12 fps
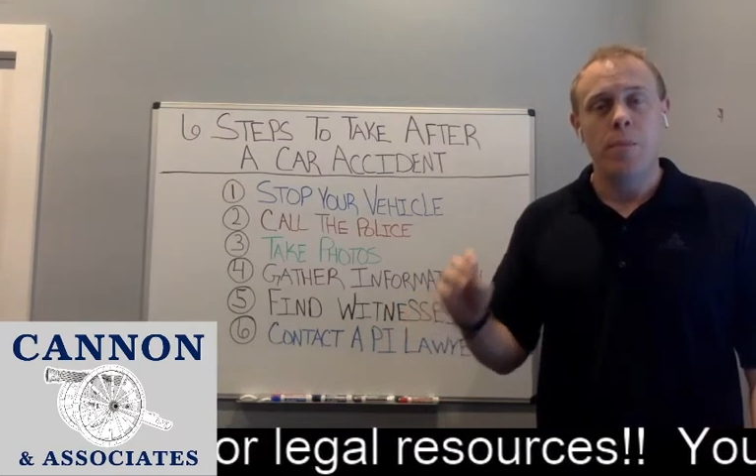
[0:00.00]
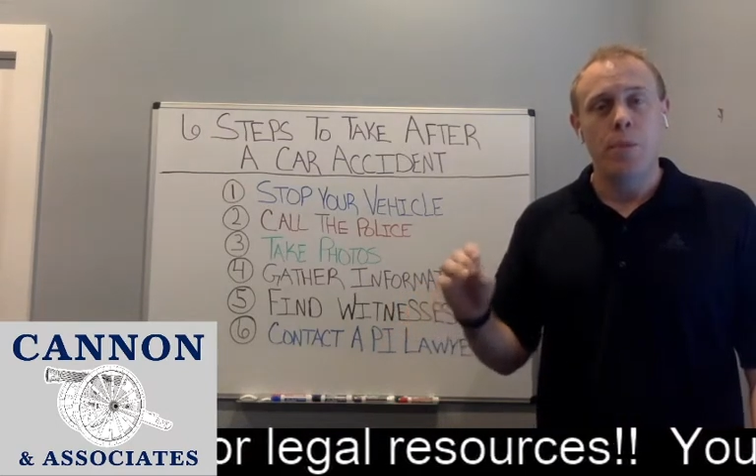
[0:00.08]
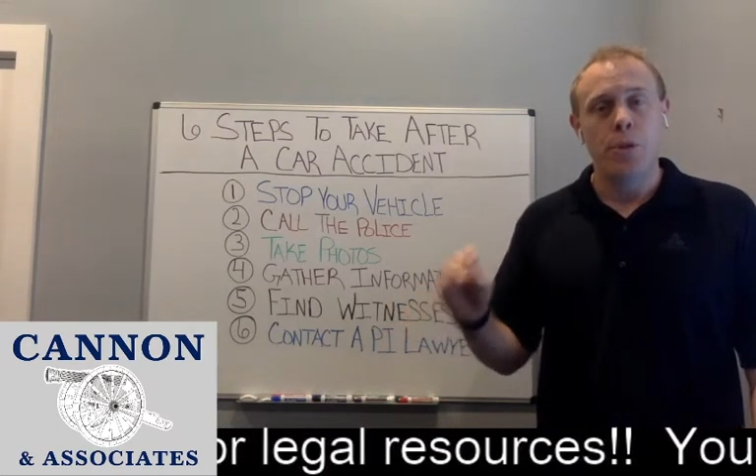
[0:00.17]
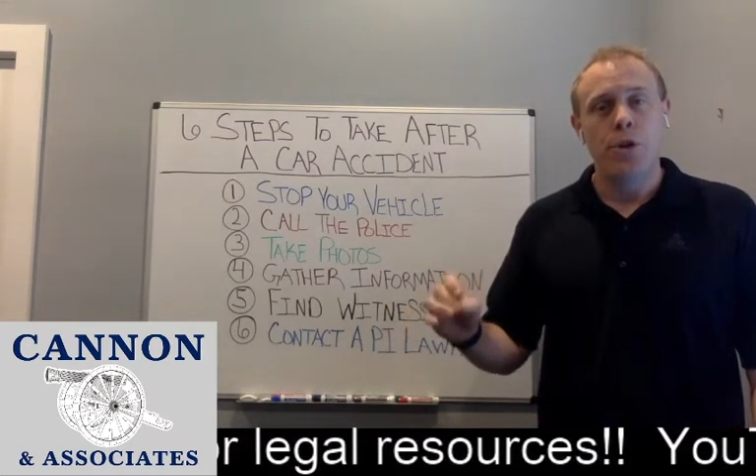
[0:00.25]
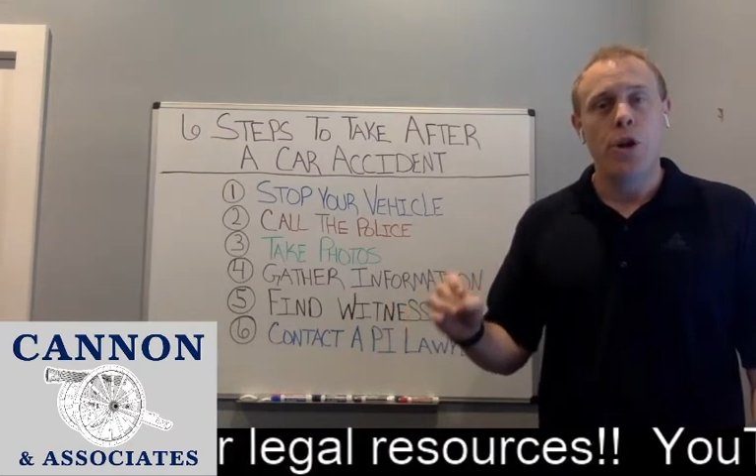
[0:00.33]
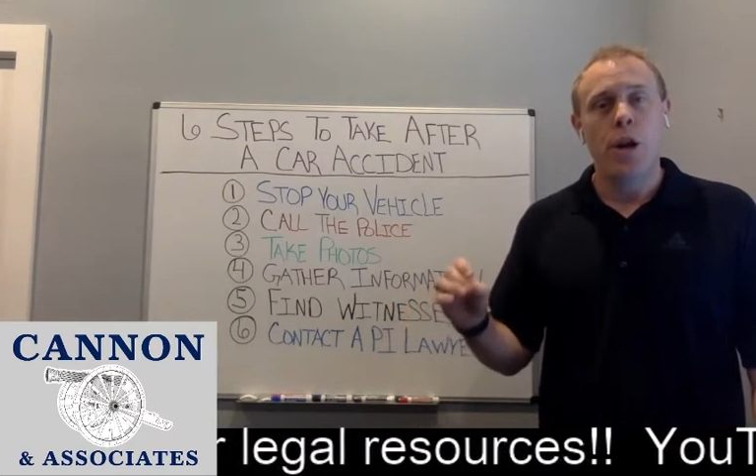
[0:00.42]

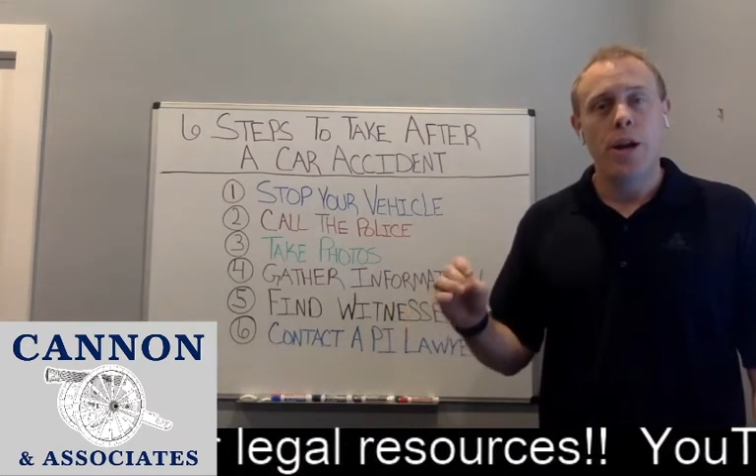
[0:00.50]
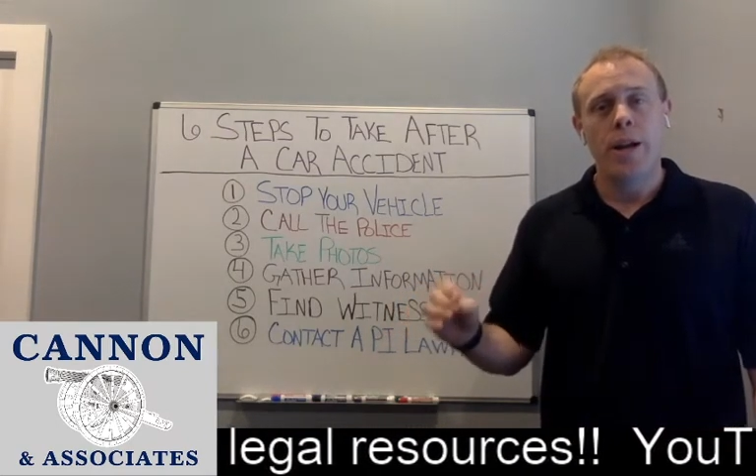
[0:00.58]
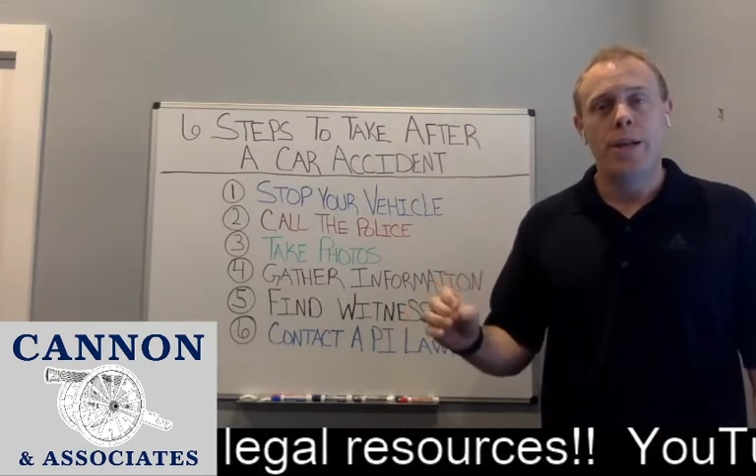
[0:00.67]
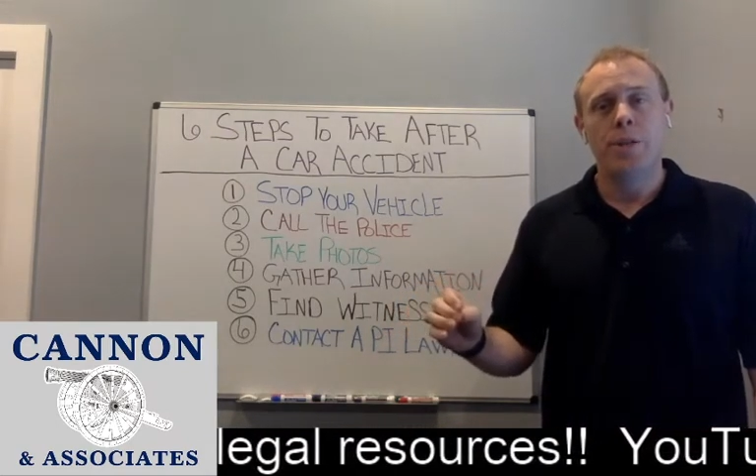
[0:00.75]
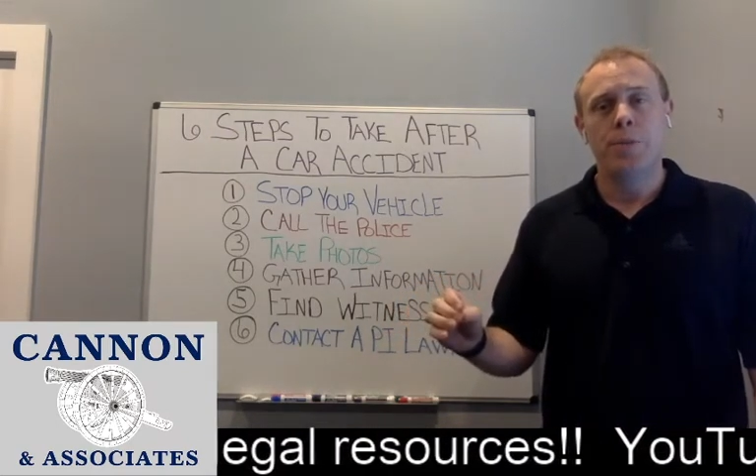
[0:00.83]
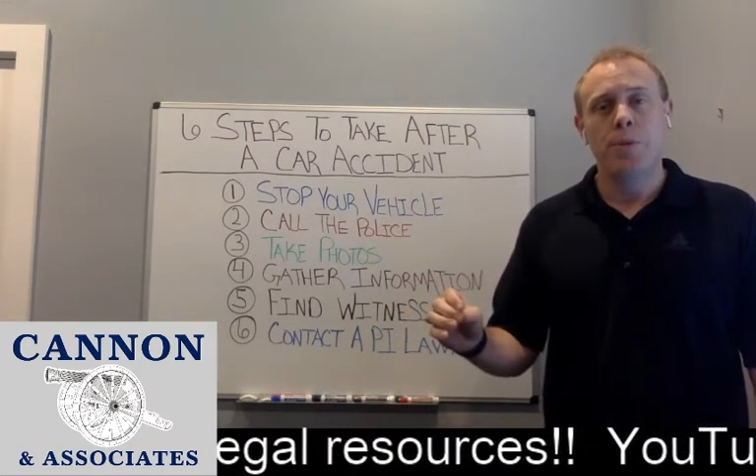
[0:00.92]
but they're not an
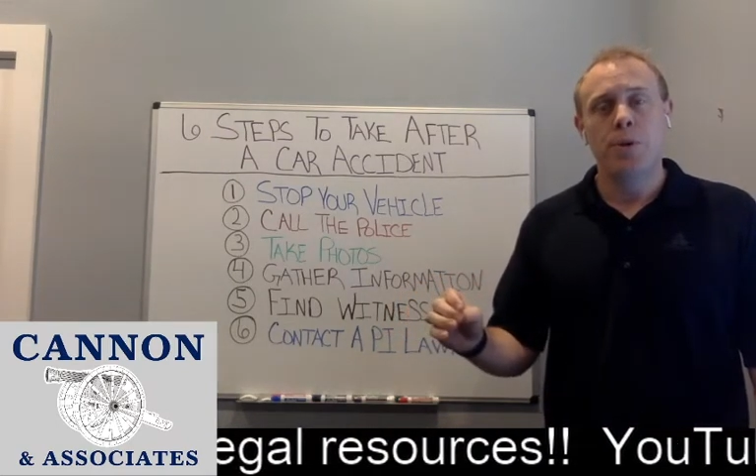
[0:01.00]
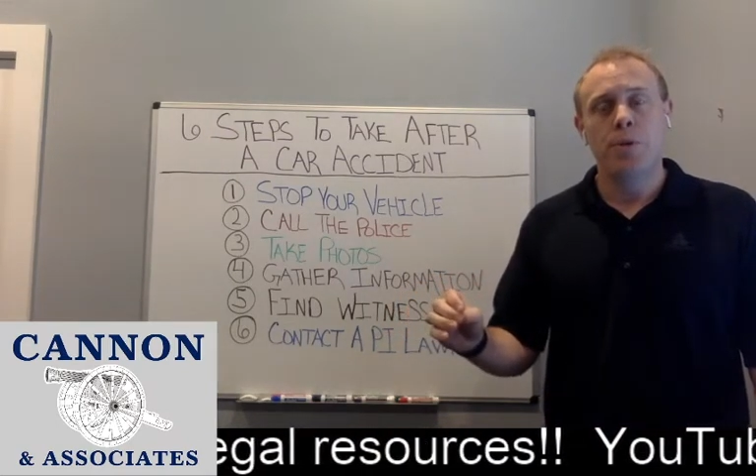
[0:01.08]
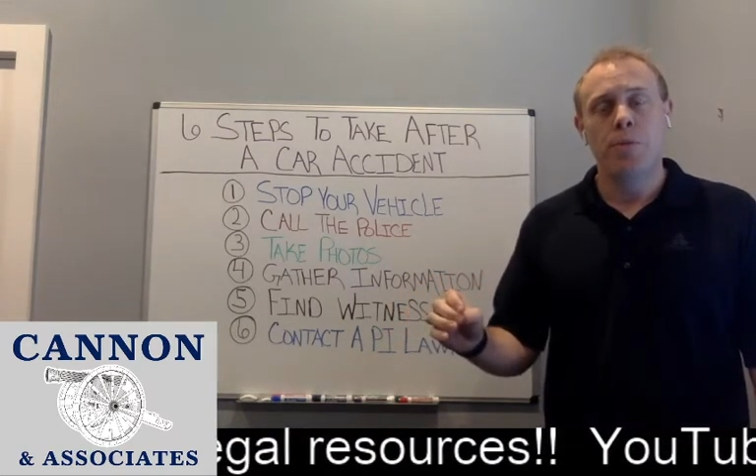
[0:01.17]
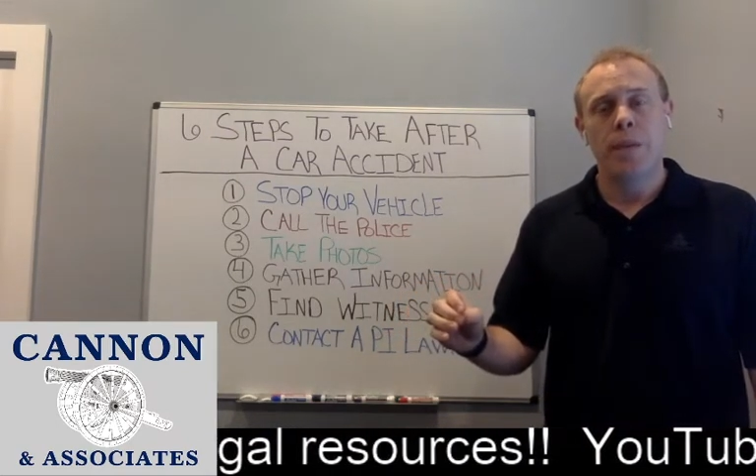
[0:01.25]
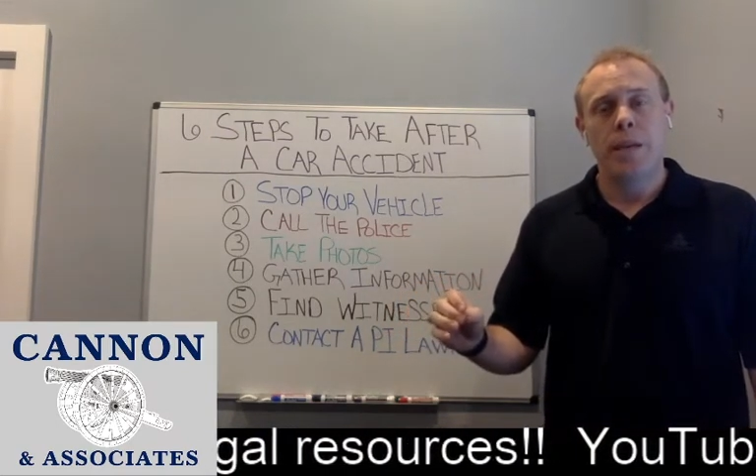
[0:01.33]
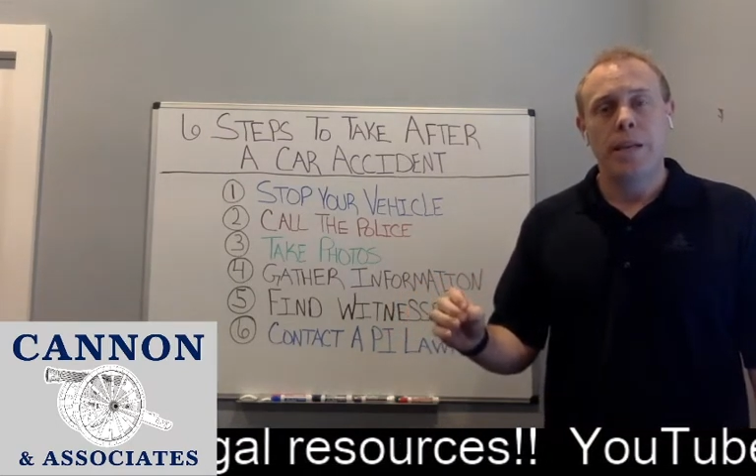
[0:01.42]
expert